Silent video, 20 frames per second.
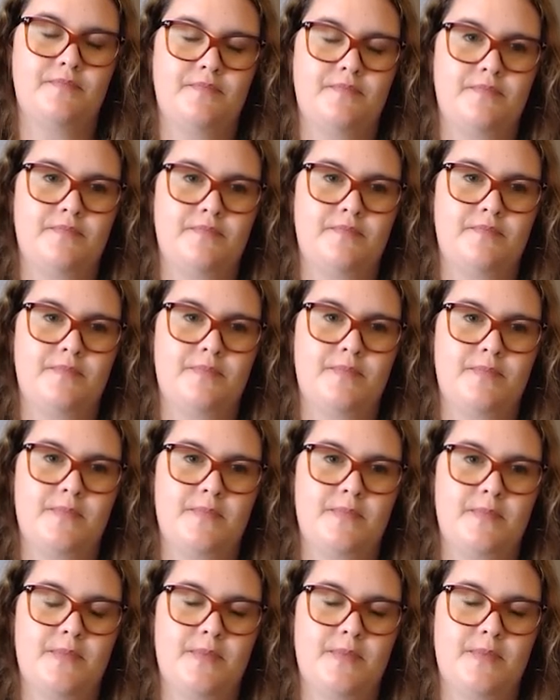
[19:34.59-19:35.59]

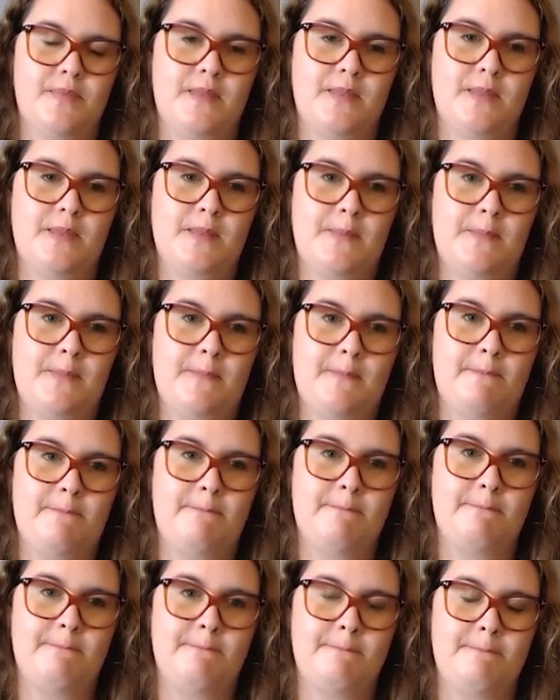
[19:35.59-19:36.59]

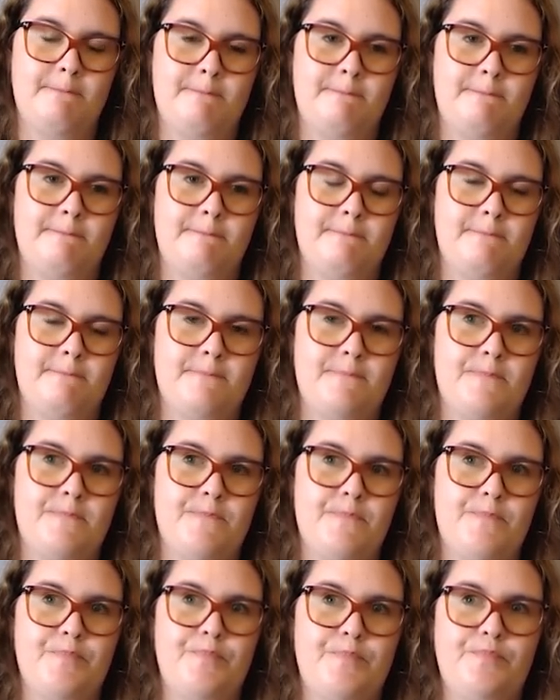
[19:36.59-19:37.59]

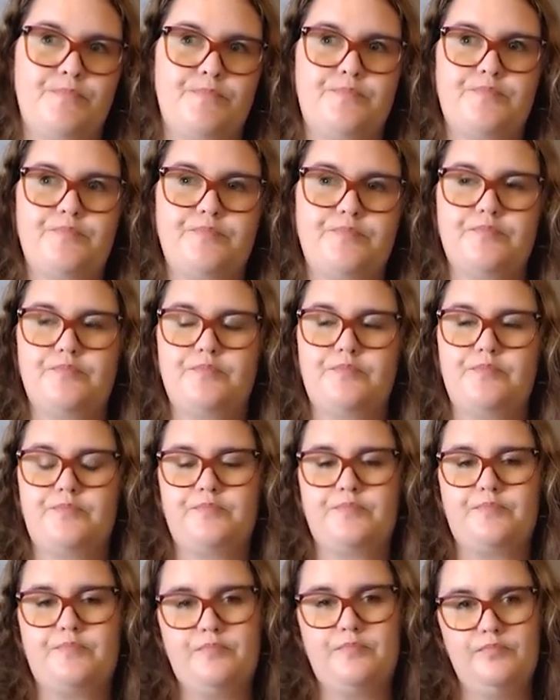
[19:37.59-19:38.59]

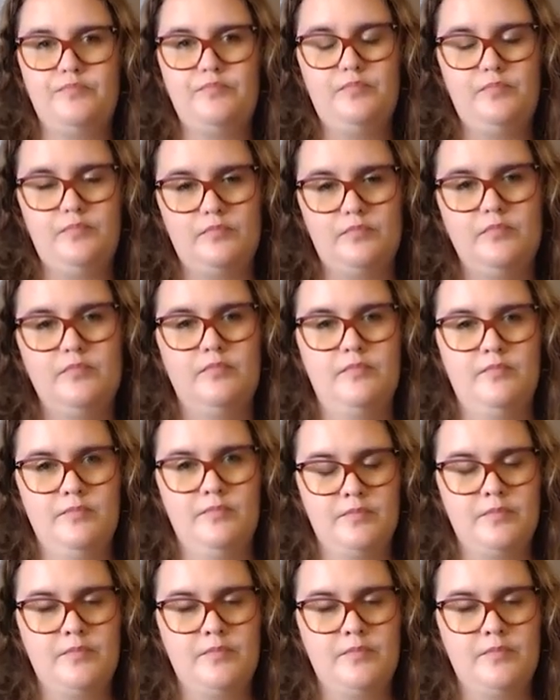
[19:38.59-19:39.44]
[no speech]